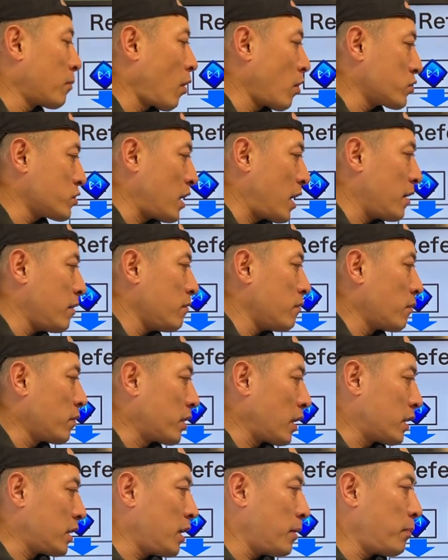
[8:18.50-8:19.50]
blockchain with
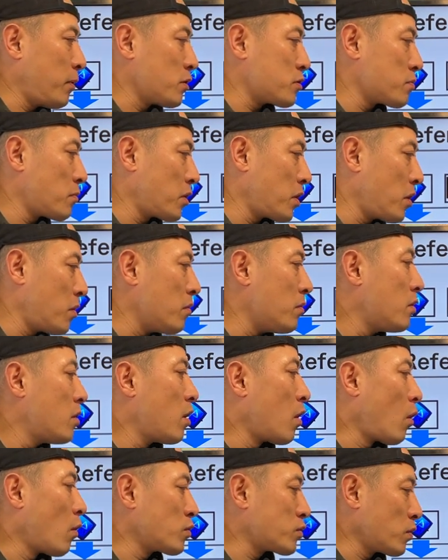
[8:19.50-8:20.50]
the DBS
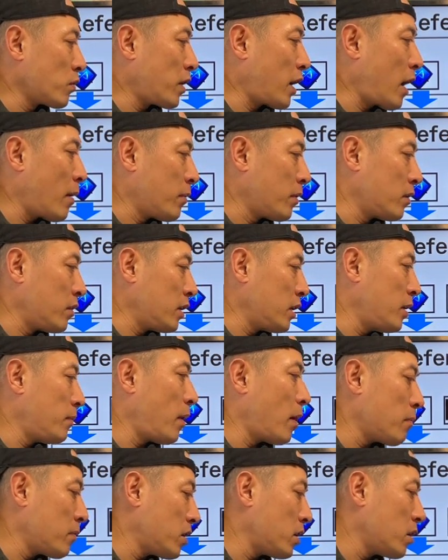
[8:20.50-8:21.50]
model. Also, they have an
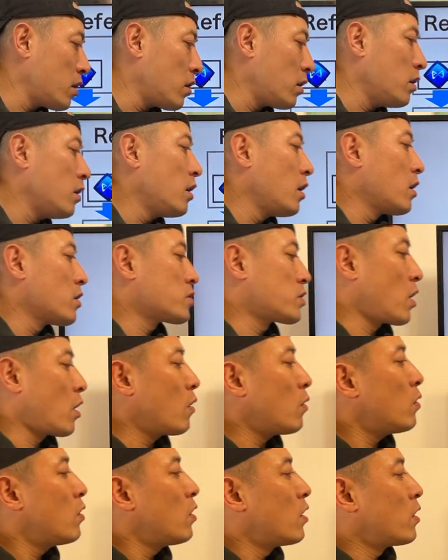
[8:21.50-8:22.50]
EVM here.
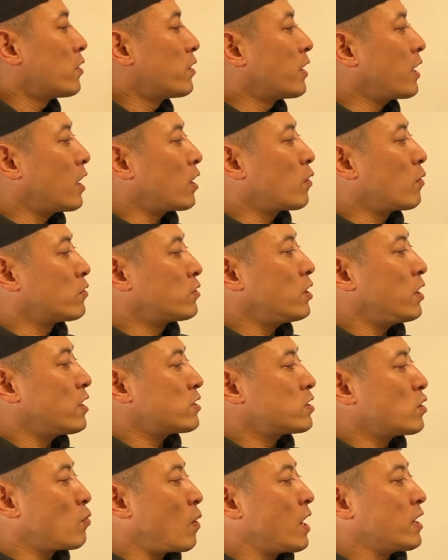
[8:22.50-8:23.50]
So they're gonna
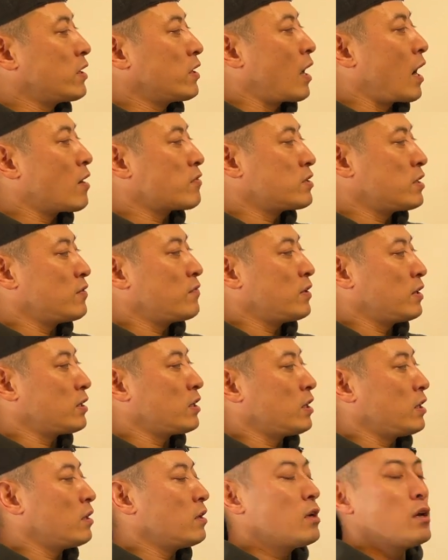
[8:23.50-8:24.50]
continuously running the Axie
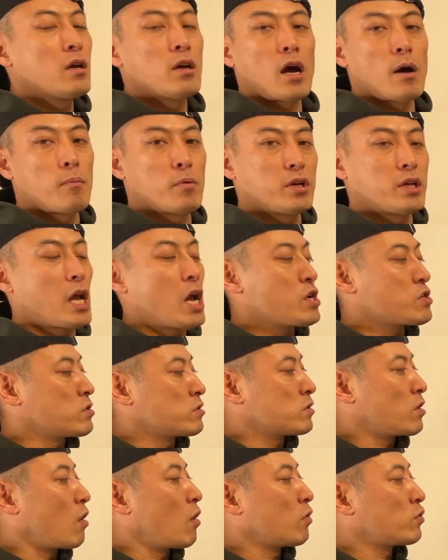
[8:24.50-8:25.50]
Infinity
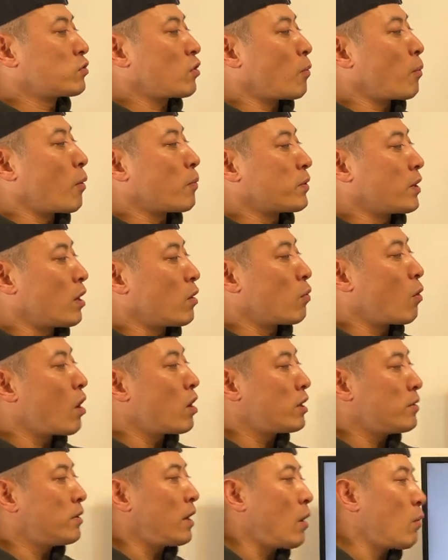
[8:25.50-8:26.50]
applications on top of their
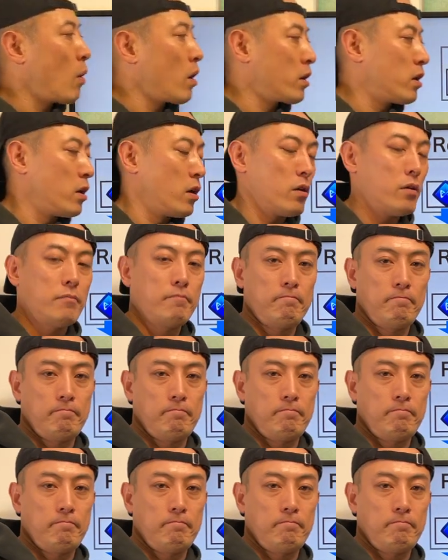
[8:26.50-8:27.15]
running network here.